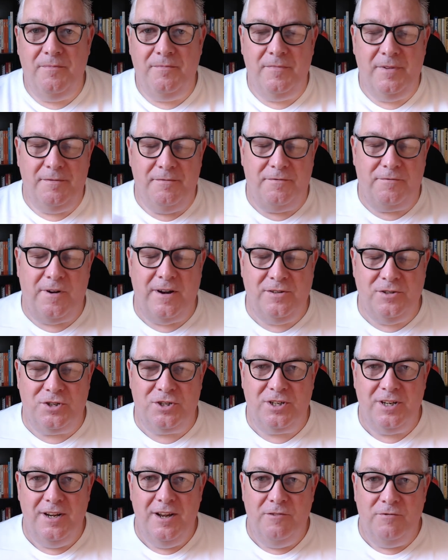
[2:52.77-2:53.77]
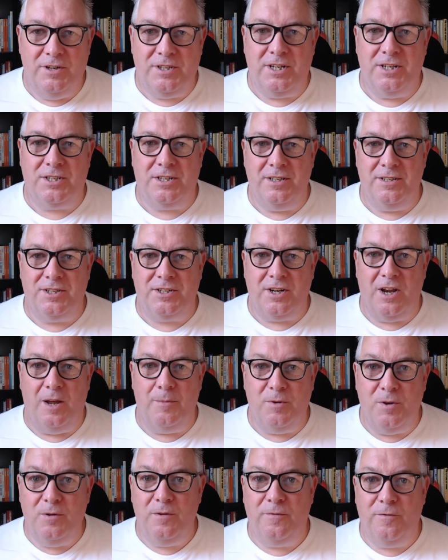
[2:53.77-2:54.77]
French resistance type
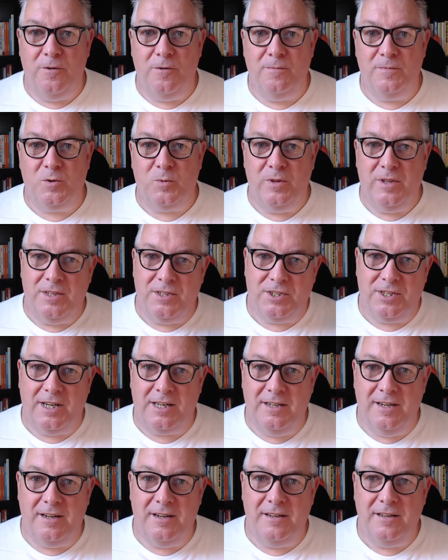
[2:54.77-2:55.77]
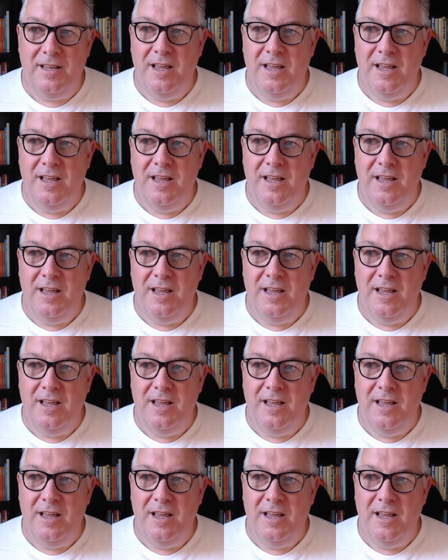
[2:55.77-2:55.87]
uniforms with insignia,